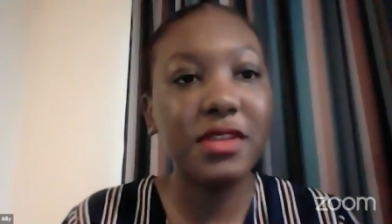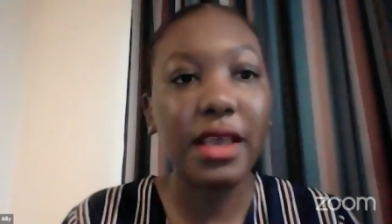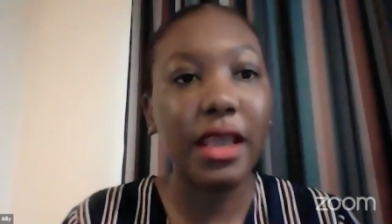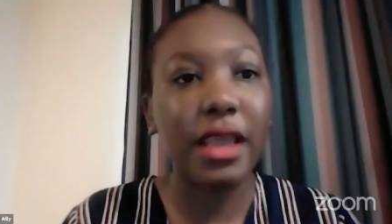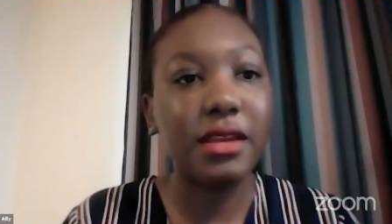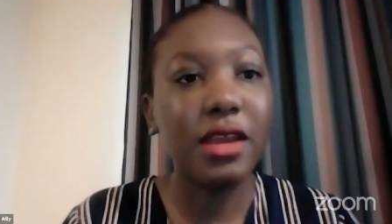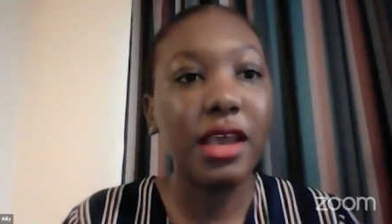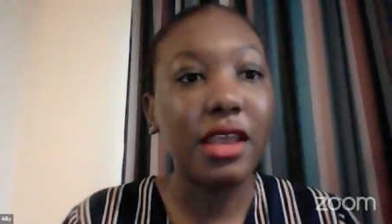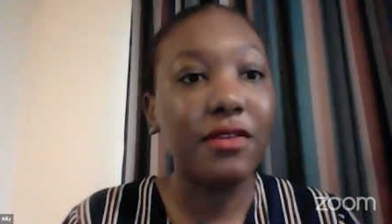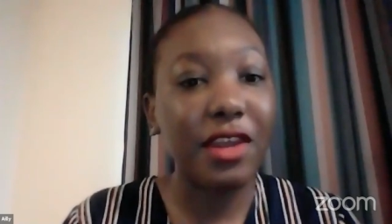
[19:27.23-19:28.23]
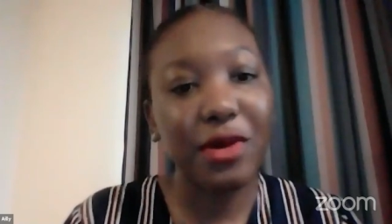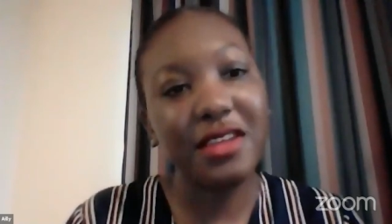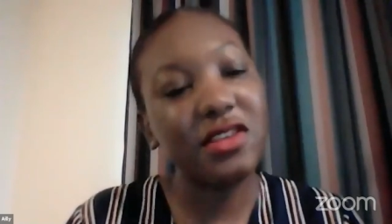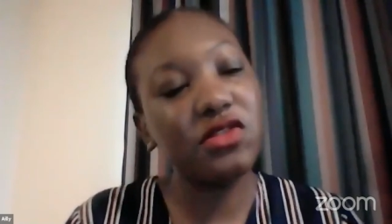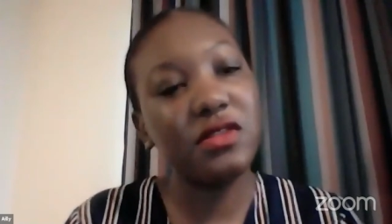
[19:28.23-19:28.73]
And if anyone is
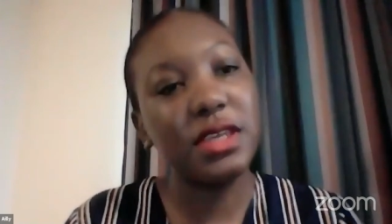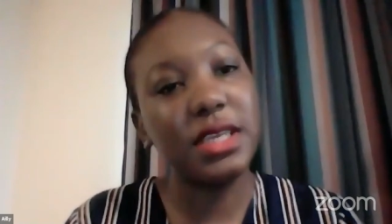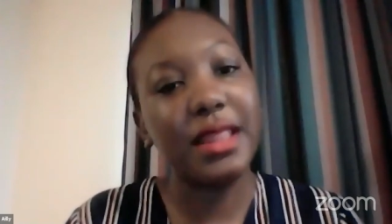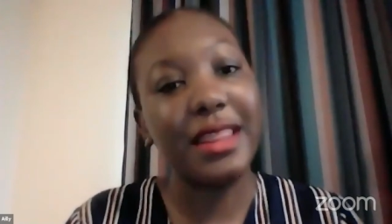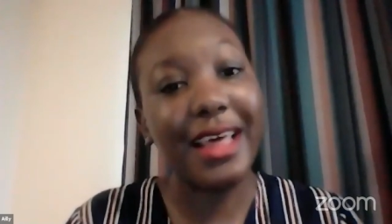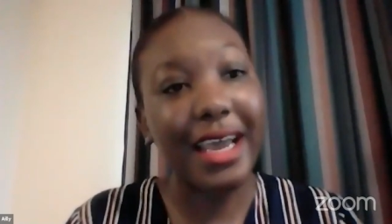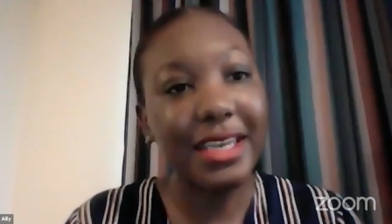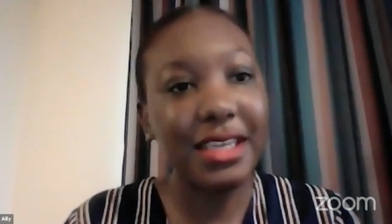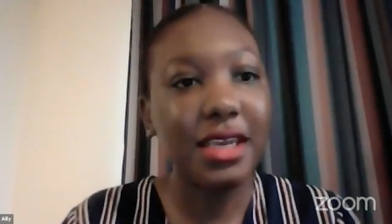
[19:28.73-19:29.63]
interested in that